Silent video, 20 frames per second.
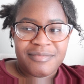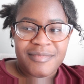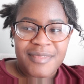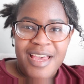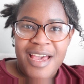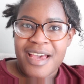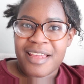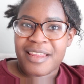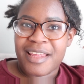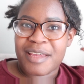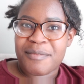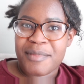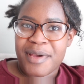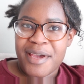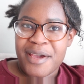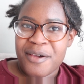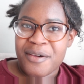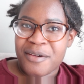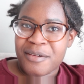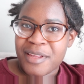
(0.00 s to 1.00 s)
had like my
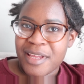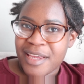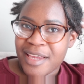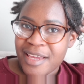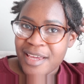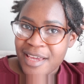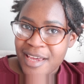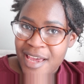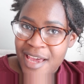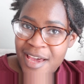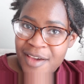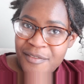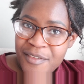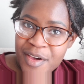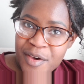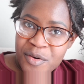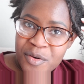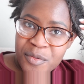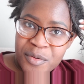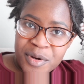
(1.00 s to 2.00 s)
hair like half
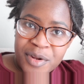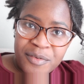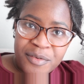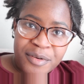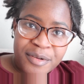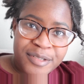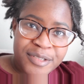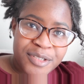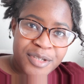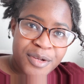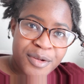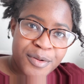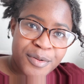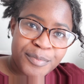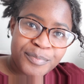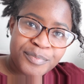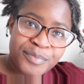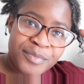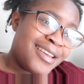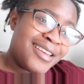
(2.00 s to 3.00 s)
out or whatever. So
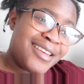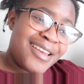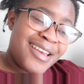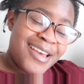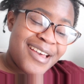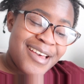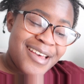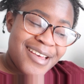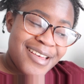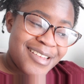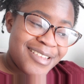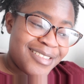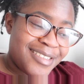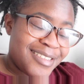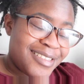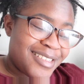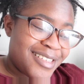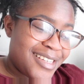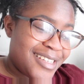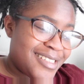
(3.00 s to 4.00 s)
yeah,
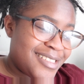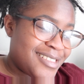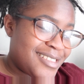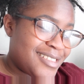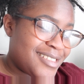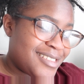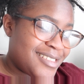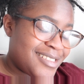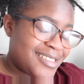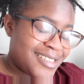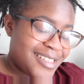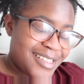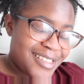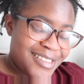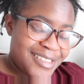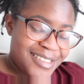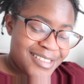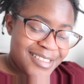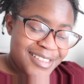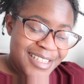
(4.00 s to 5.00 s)
it's,
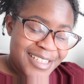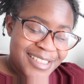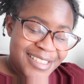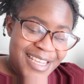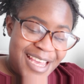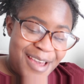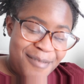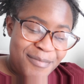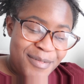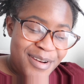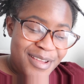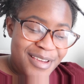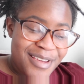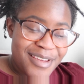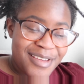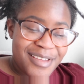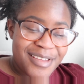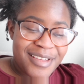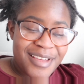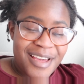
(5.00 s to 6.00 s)
it's, it's
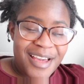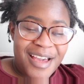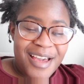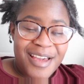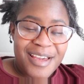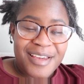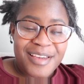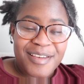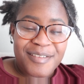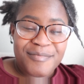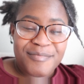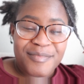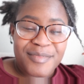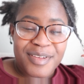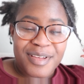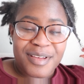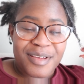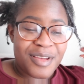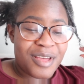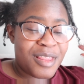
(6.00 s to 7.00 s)
happening. I'm
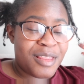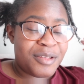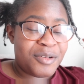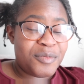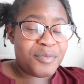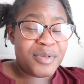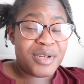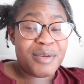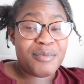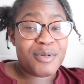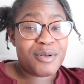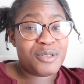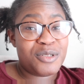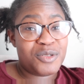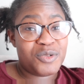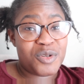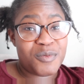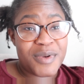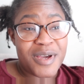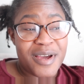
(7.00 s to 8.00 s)
a little bit
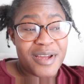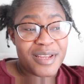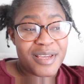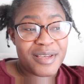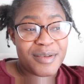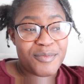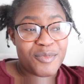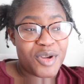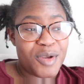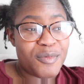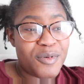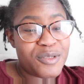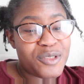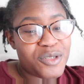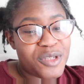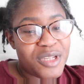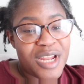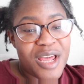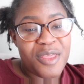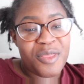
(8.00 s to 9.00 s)
emotional about it, more
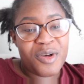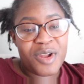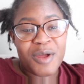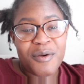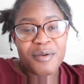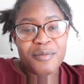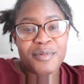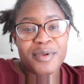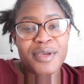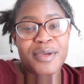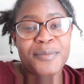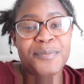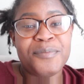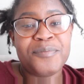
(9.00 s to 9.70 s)
emotional than I thought I would be.